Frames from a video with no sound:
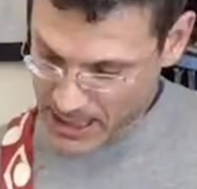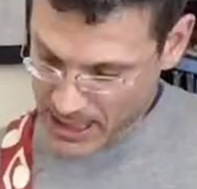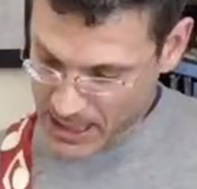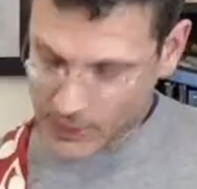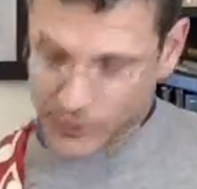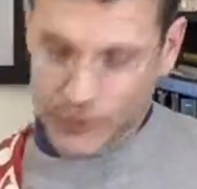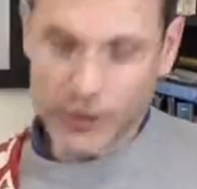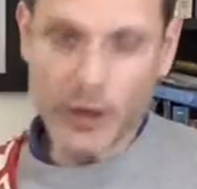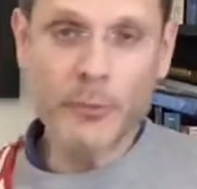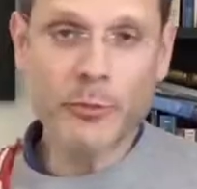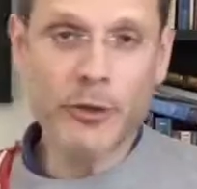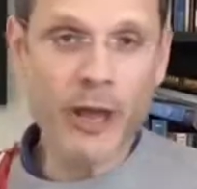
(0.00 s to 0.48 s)

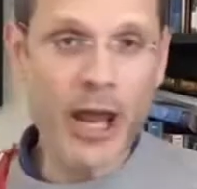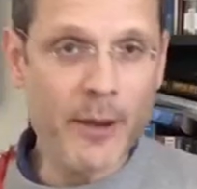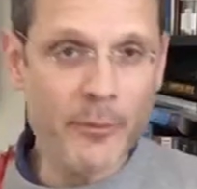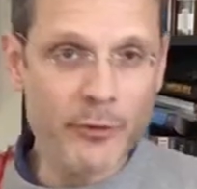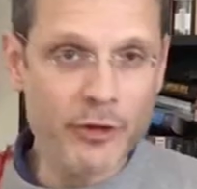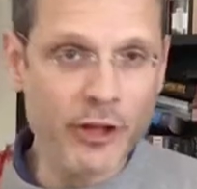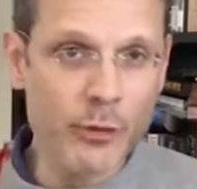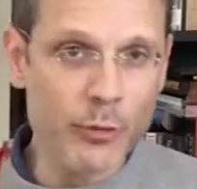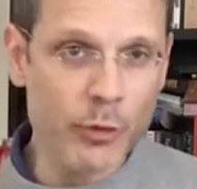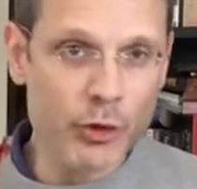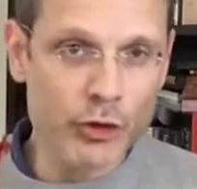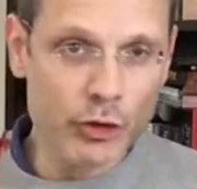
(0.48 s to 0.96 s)

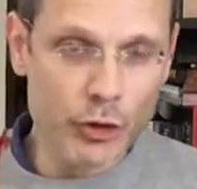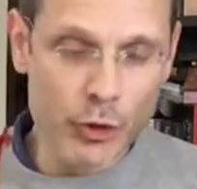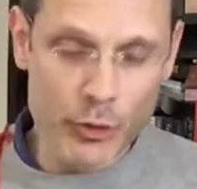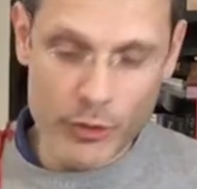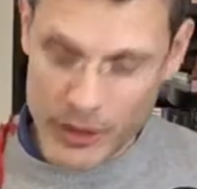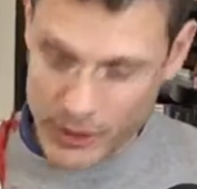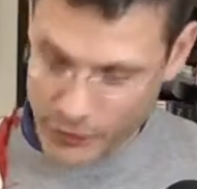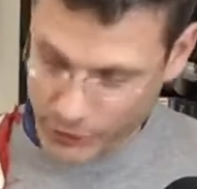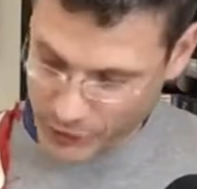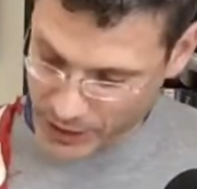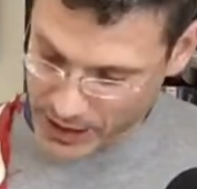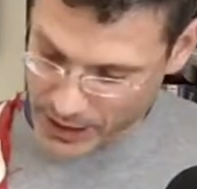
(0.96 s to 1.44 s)
Sometimes he would do
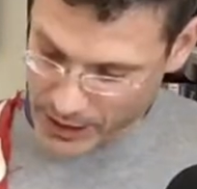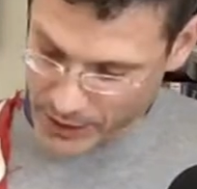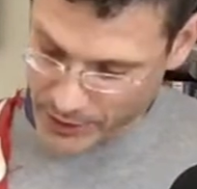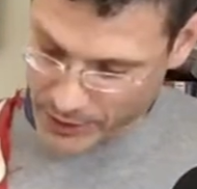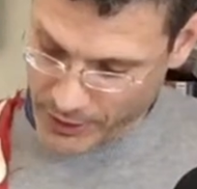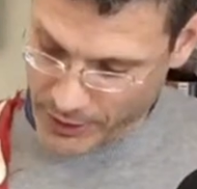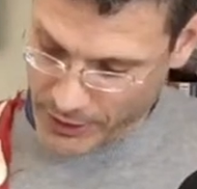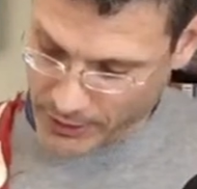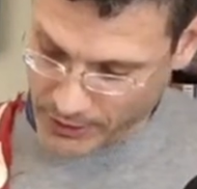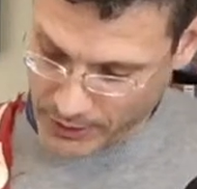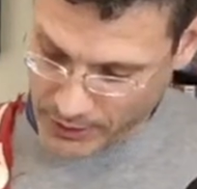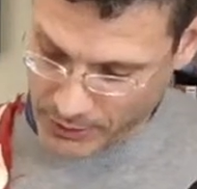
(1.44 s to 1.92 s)
this kind of
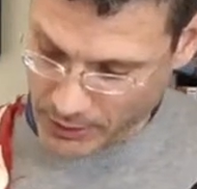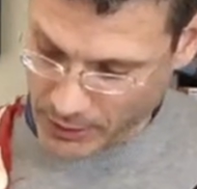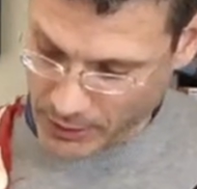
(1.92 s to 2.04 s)
thing.